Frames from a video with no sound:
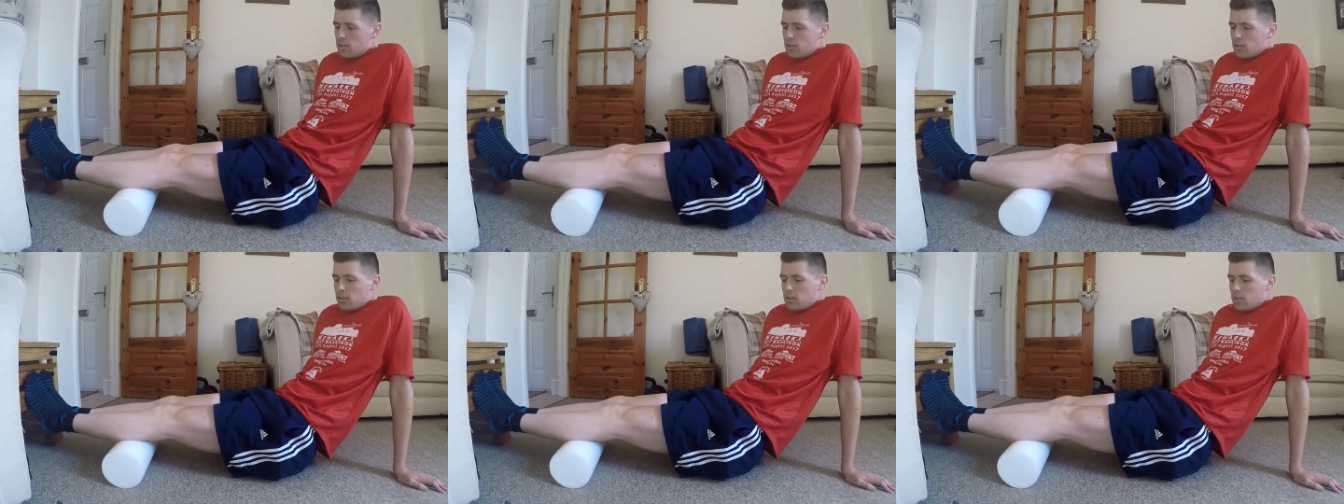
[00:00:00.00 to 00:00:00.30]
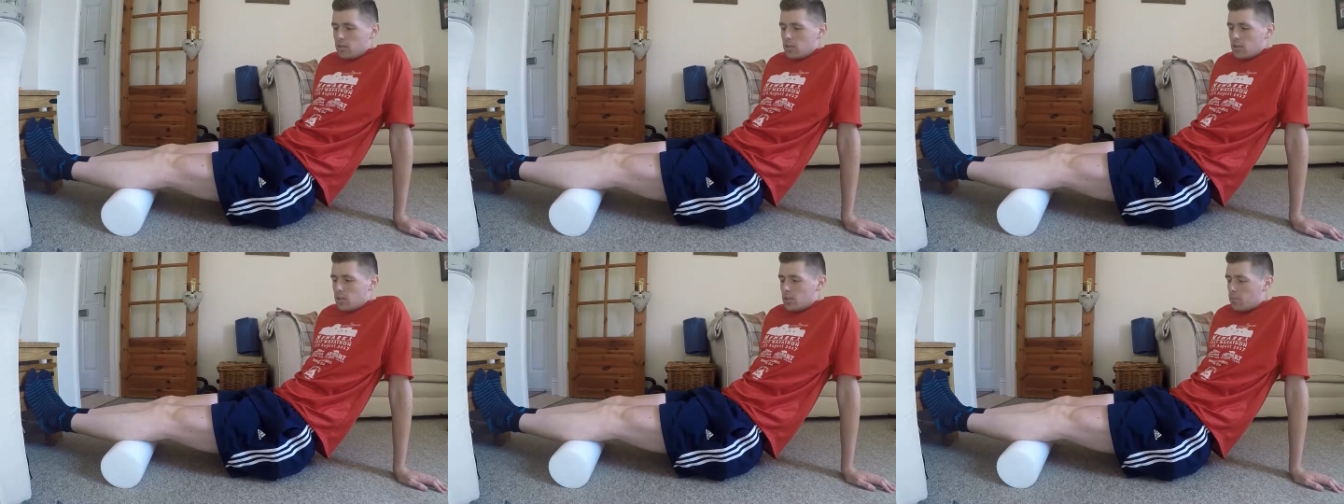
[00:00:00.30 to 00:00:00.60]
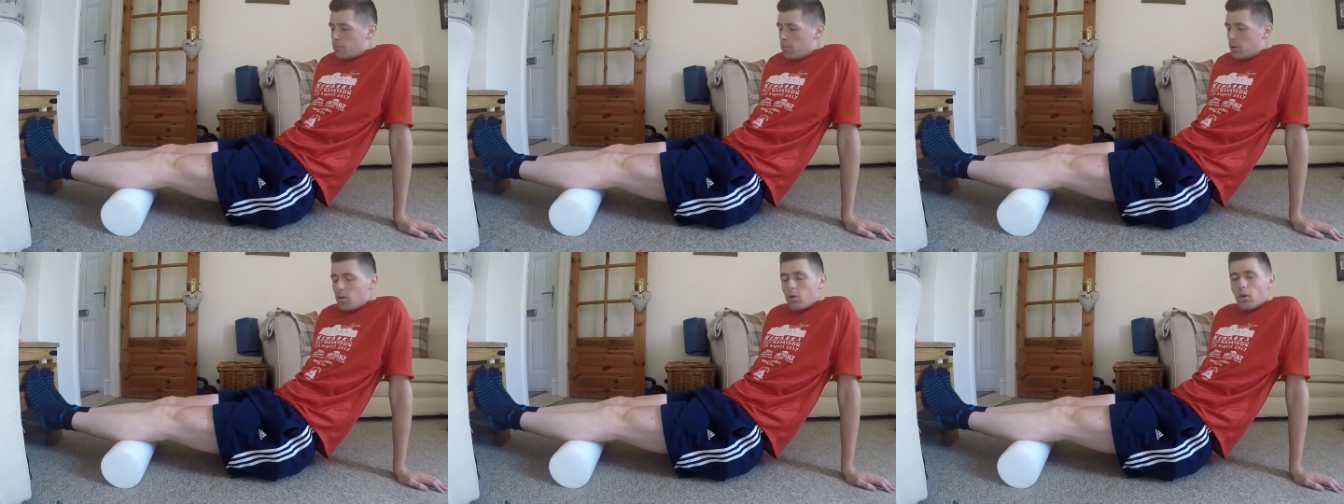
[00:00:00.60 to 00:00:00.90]
This has
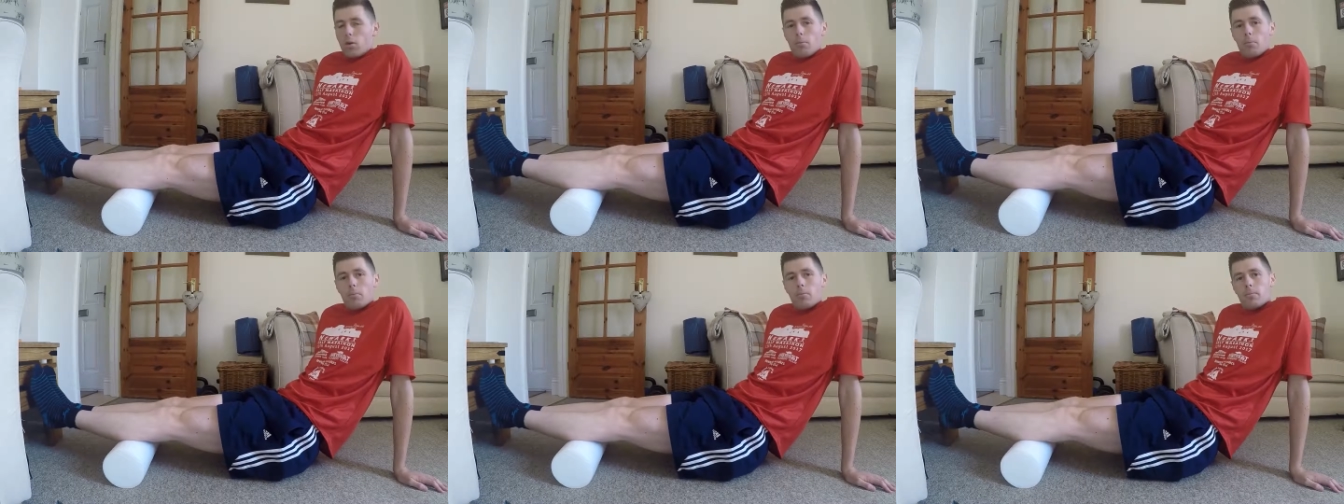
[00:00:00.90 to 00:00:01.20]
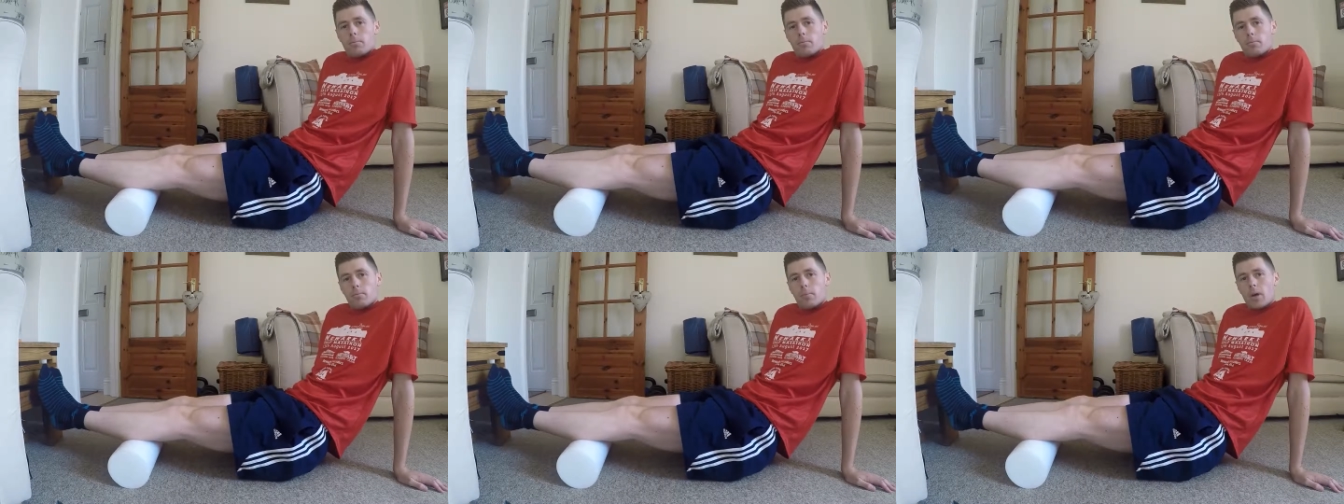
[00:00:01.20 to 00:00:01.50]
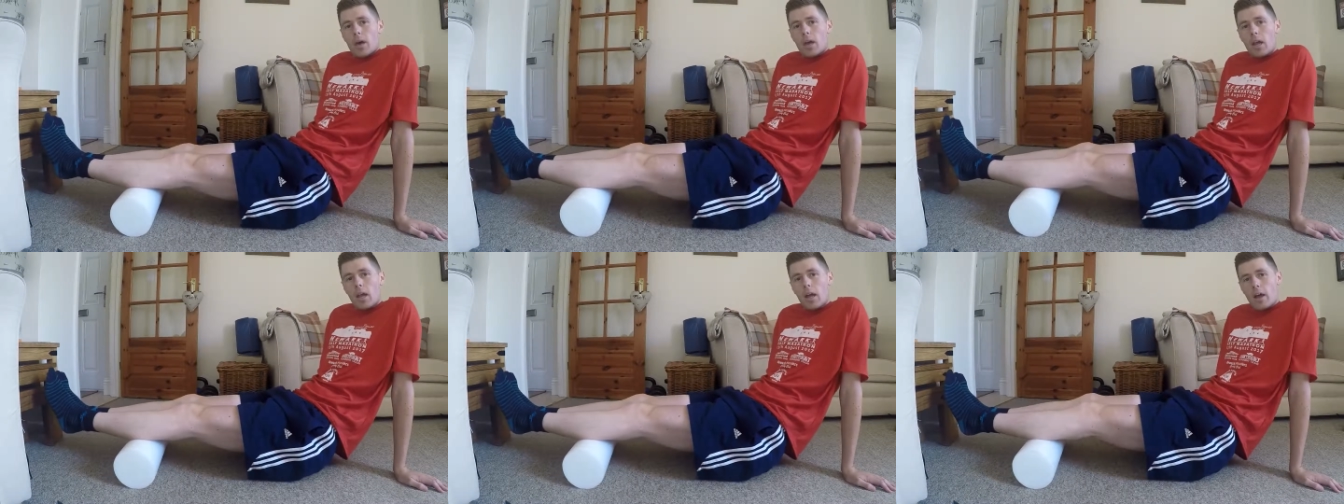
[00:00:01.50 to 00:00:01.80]
become
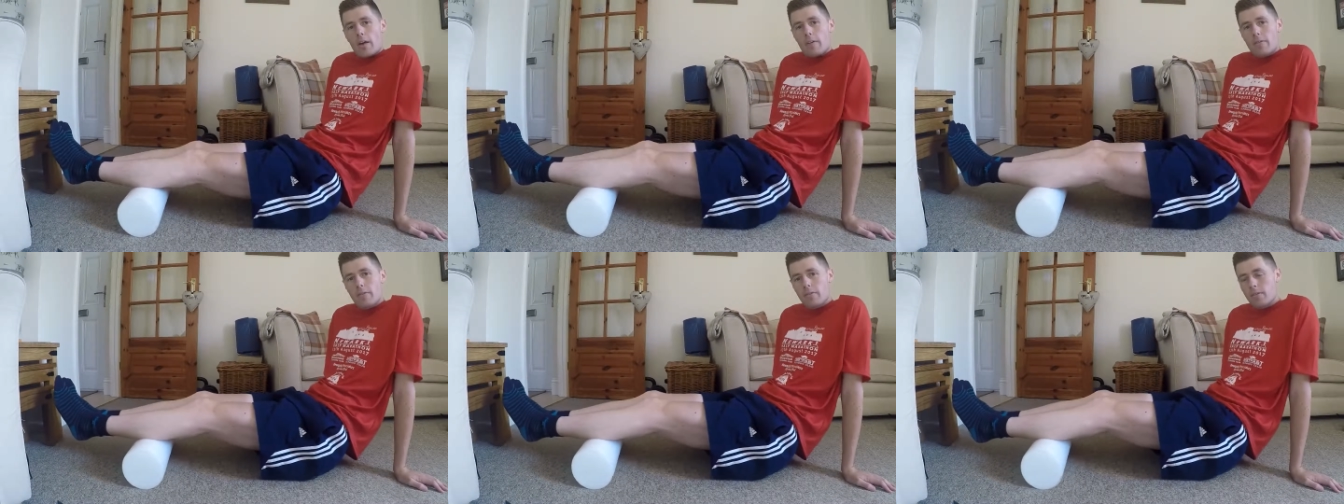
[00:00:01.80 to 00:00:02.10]
my life.